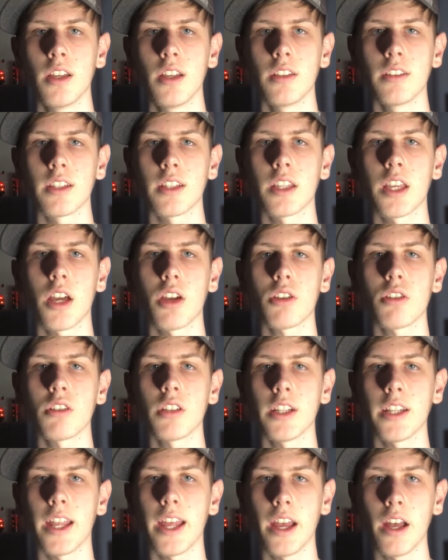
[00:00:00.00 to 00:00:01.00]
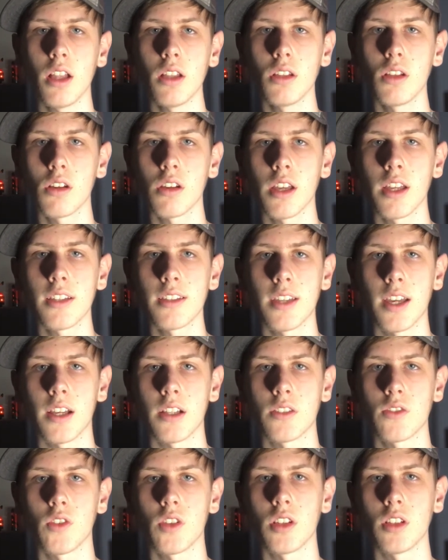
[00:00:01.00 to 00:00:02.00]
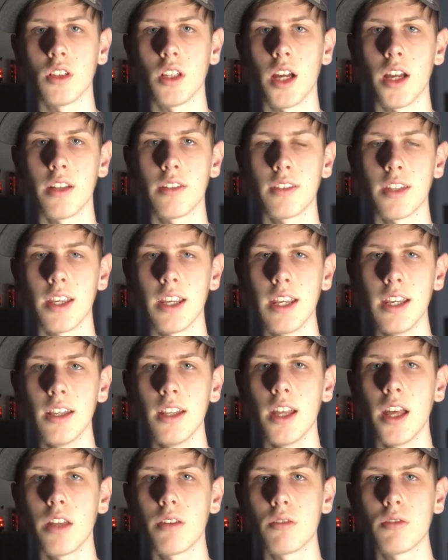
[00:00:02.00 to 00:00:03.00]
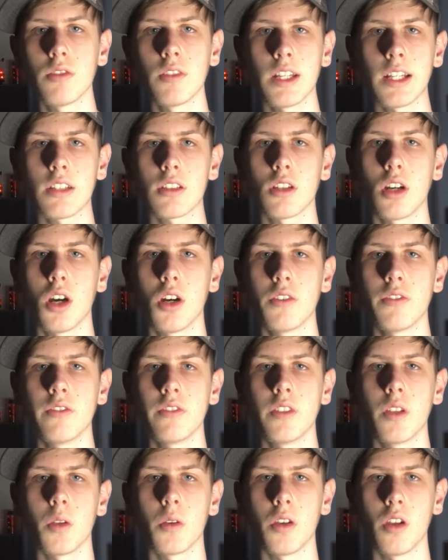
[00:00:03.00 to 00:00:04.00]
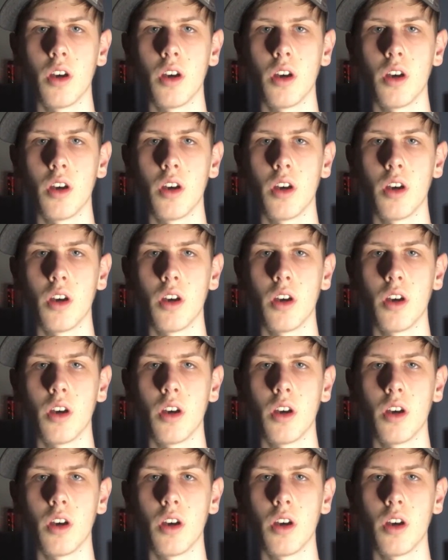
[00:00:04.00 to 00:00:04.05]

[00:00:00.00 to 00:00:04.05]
to calculate how long it takes for the light to hit and reflect off of an